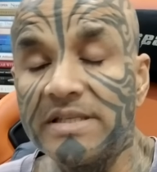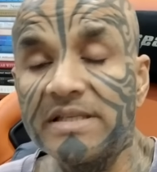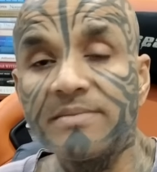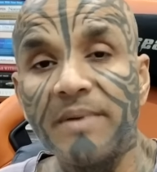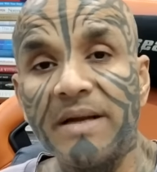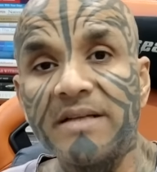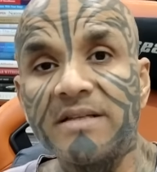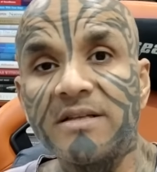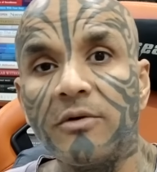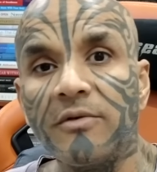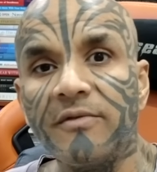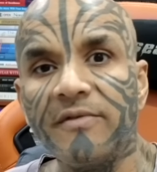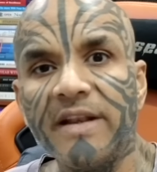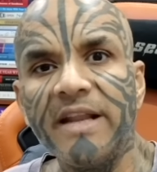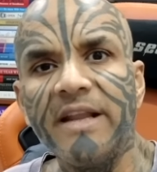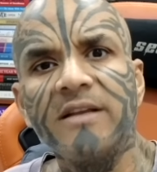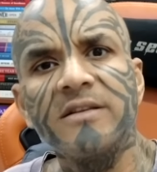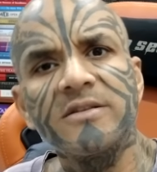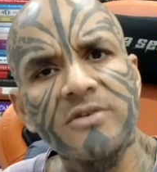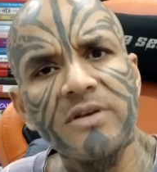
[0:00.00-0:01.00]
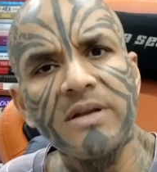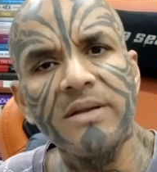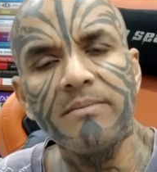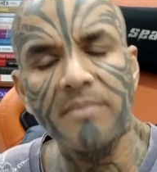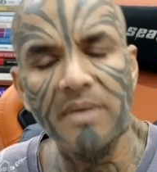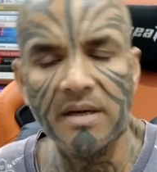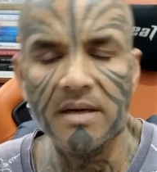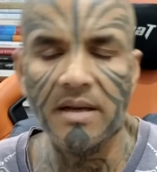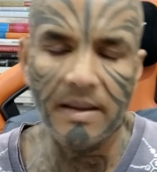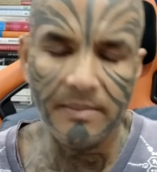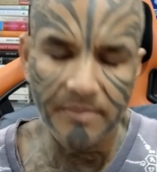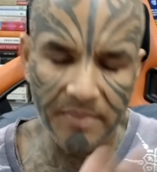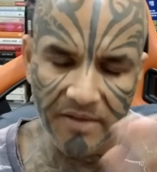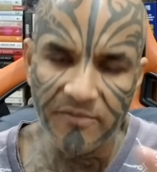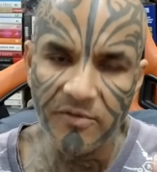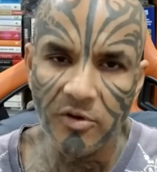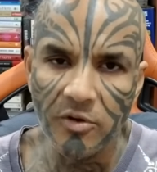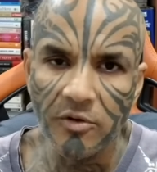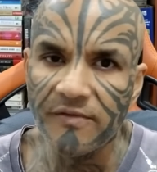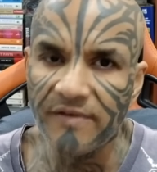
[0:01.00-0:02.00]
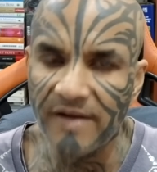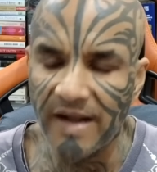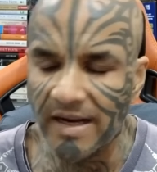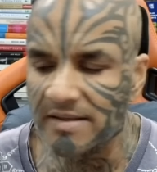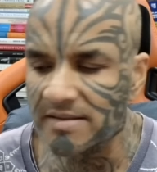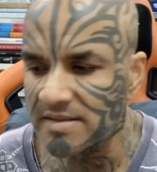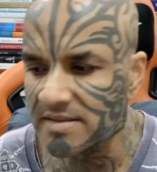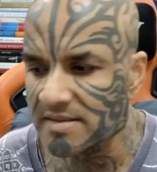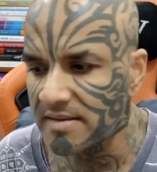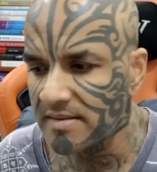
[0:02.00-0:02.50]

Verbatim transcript: might sound very extreme, but I'm giving you facts